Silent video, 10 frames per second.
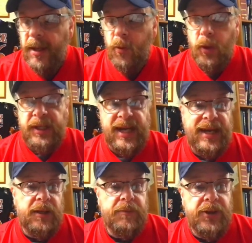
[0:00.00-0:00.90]
Would
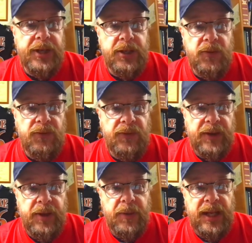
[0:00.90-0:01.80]
Kyler Murray do
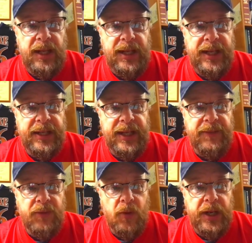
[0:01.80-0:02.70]
very well on the
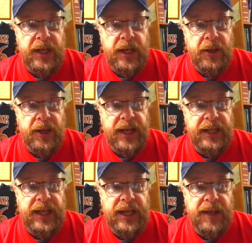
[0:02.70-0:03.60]

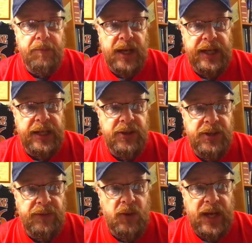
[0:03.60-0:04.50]
Buccaneers,
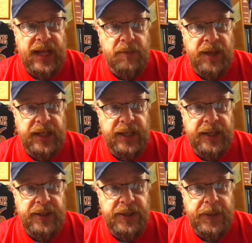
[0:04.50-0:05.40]
if you had the
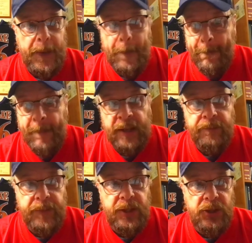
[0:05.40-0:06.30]
Buccaneers?
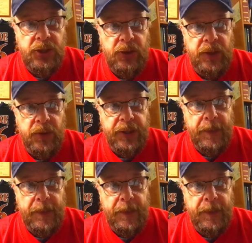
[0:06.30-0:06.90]
Sure he would.